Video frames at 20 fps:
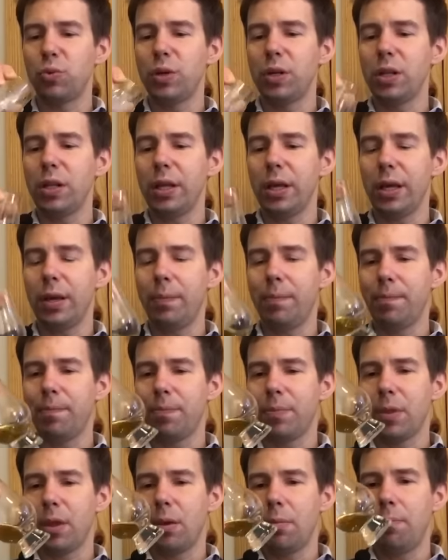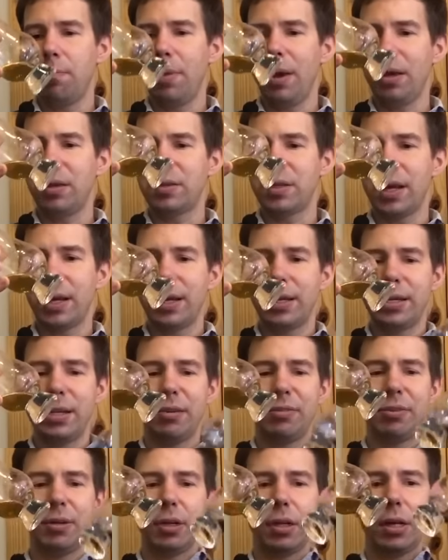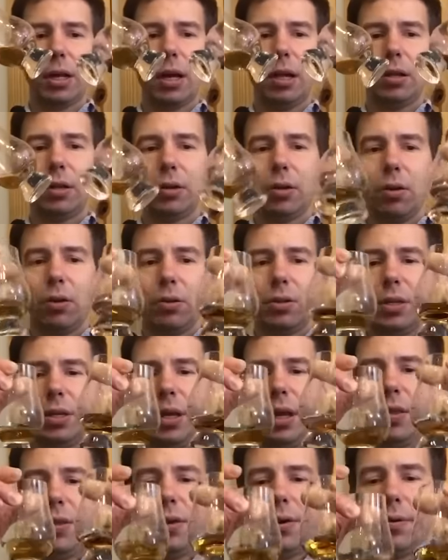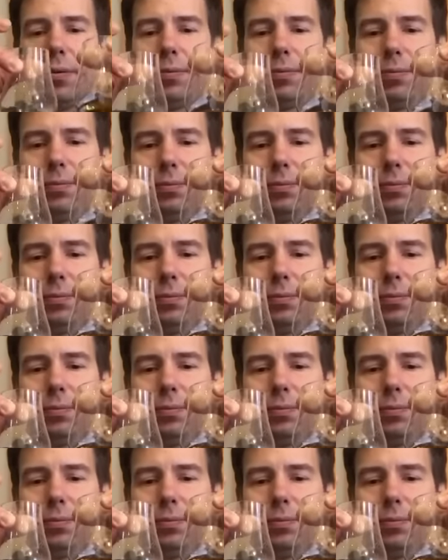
really makes that a different color altogether.